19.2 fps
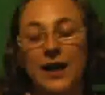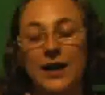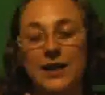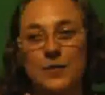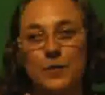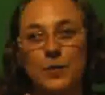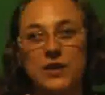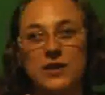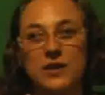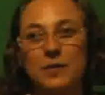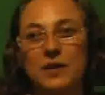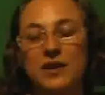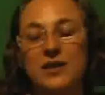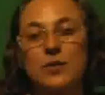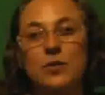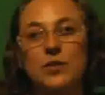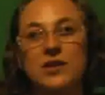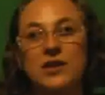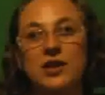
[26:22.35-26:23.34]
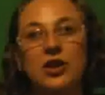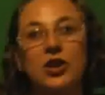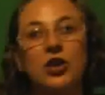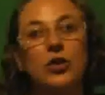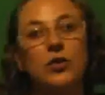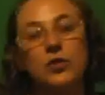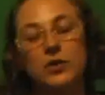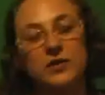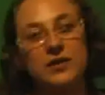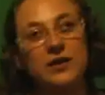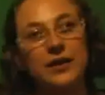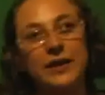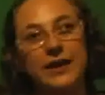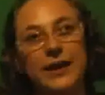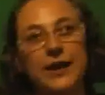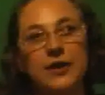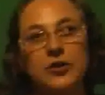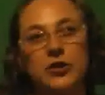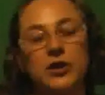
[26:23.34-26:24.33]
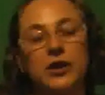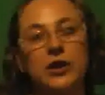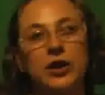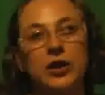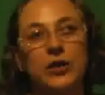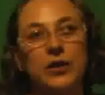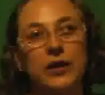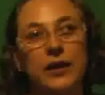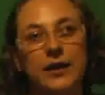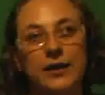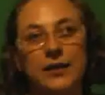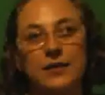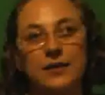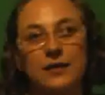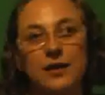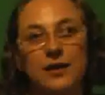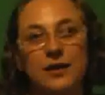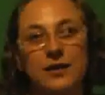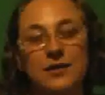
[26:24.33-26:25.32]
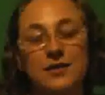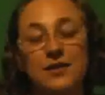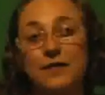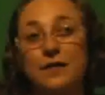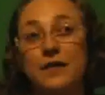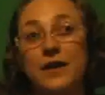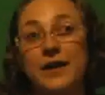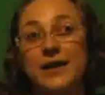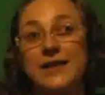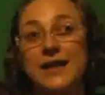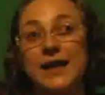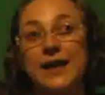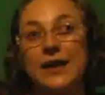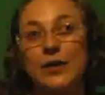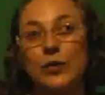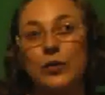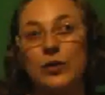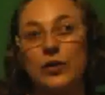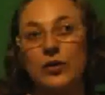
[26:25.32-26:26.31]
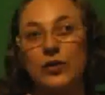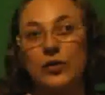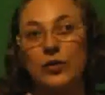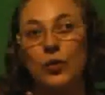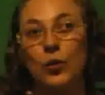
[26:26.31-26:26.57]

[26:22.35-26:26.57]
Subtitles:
and to put him into a secure psychiatric unit to find out